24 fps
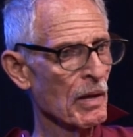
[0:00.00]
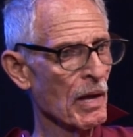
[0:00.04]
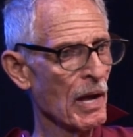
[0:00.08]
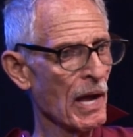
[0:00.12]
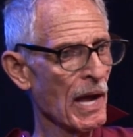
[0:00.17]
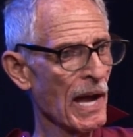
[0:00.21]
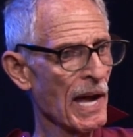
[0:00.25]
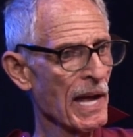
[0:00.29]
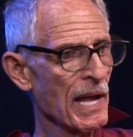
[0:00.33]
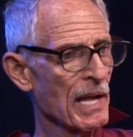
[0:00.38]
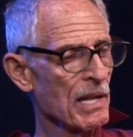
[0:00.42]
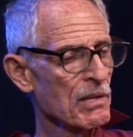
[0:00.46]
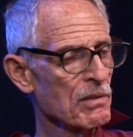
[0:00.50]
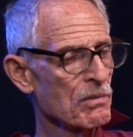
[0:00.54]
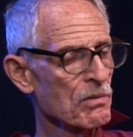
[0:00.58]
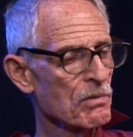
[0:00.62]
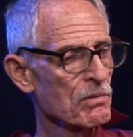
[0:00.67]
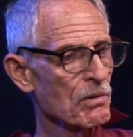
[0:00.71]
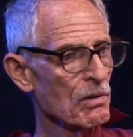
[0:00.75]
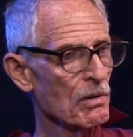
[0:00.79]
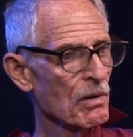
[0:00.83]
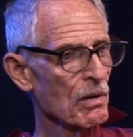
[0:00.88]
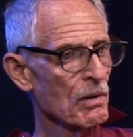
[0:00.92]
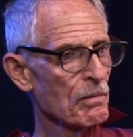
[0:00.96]

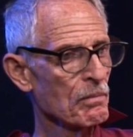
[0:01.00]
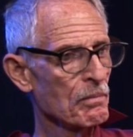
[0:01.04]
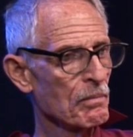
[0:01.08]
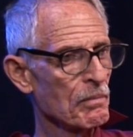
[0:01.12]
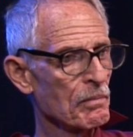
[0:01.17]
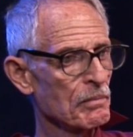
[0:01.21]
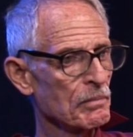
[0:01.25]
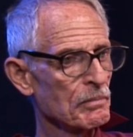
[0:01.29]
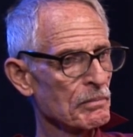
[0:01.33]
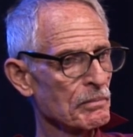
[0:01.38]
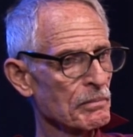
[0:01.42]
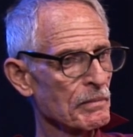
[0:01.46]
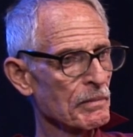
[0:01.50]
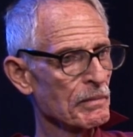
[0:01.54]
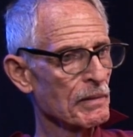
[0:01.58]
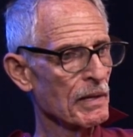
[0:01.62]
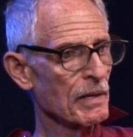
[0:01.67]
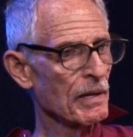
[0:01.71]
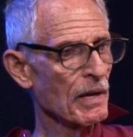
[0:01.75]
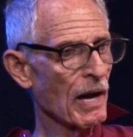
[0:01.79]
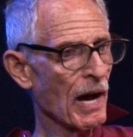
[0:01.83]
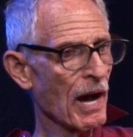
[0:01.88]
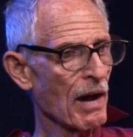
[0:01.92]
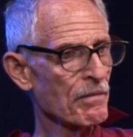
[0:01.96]
And
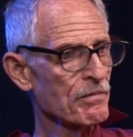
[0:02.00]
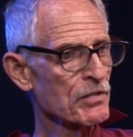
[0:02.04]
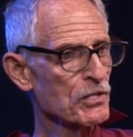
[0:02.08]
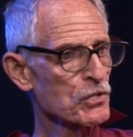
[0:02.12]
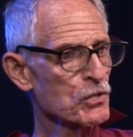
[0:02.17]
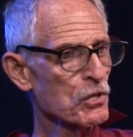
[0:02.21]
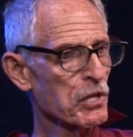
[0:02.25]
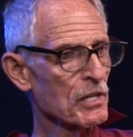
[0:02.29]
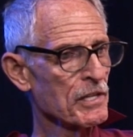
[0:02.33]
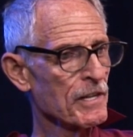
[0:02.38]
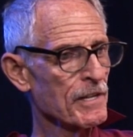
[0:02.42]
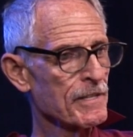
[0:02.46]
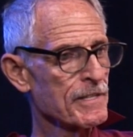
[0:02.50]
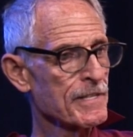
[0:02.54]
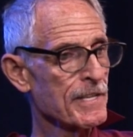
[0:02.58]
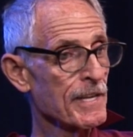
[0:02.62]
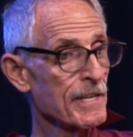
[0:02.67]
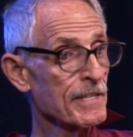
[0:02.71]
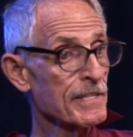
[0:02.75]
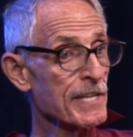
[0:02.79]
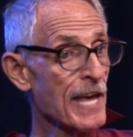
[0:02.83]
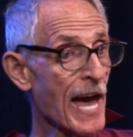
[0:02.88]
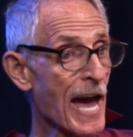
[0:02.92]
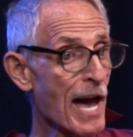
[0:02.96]
obviously it
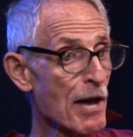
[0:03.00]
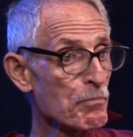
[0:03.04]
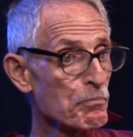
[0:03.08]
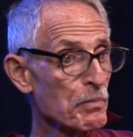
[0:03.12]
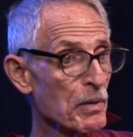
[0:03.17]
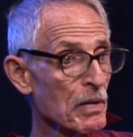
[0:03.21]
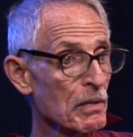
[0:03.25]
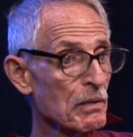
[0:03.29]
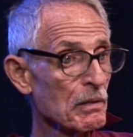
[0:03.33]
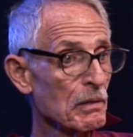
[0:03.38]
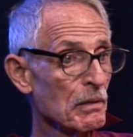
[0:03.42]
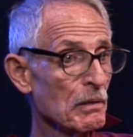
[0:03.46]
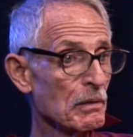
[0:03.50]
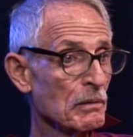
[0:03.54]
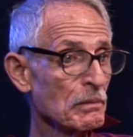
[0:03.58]
didn't happen.